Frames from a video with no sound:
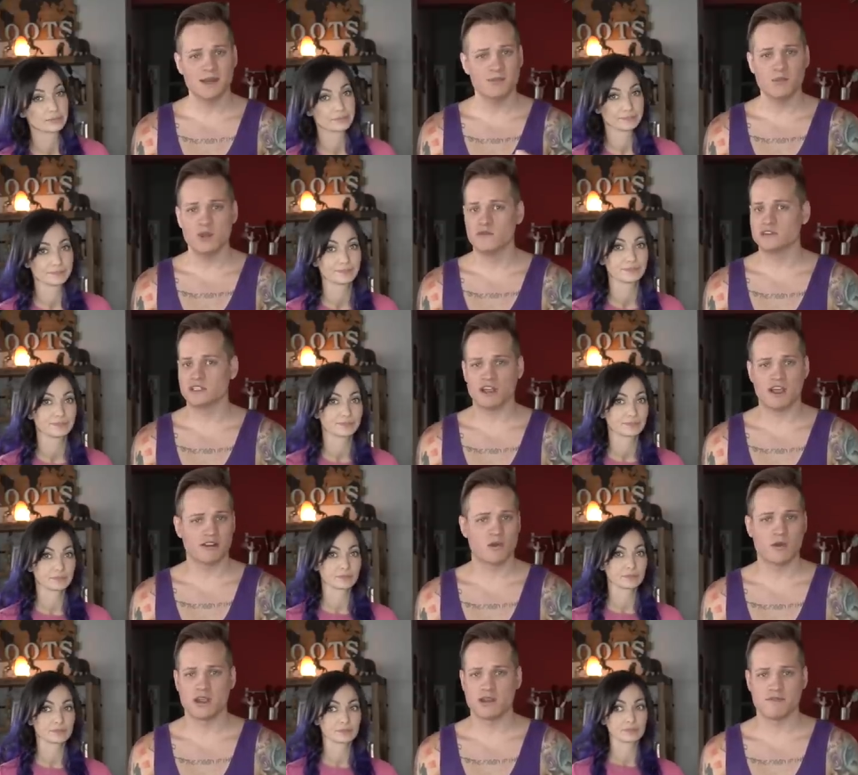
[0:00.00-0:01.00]
Speaker 1: It moves a lot
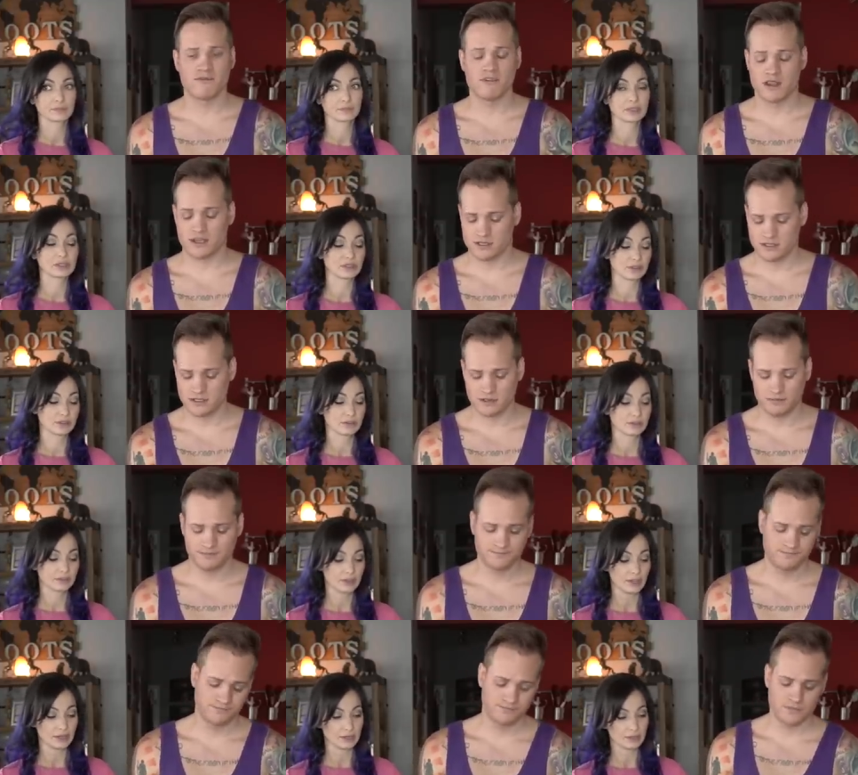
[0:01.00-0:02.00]
quicker for us. So
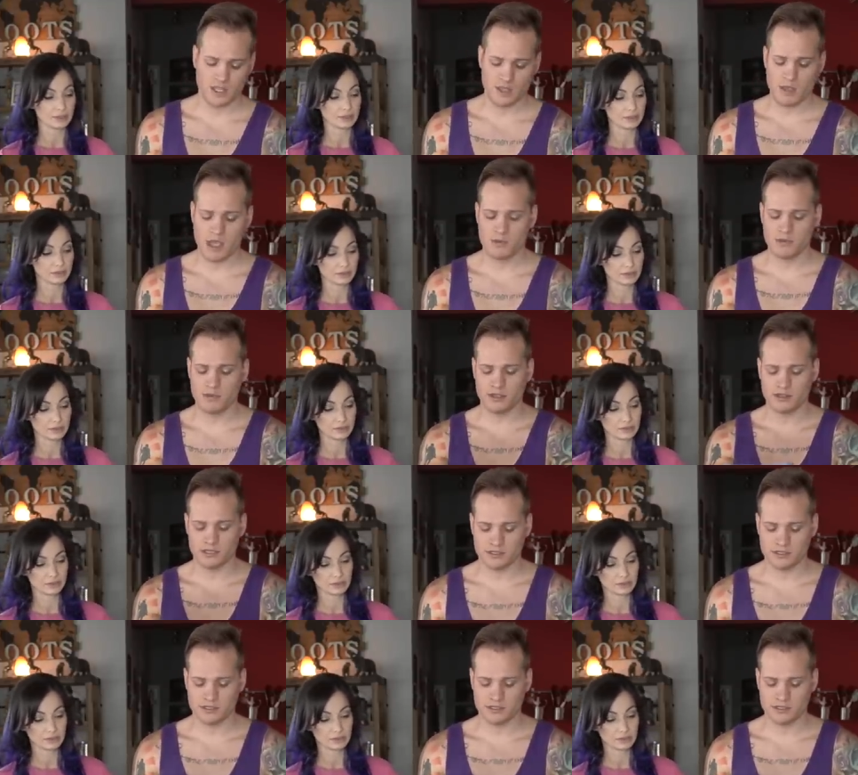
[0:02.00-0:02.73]
yeah, I'm happy about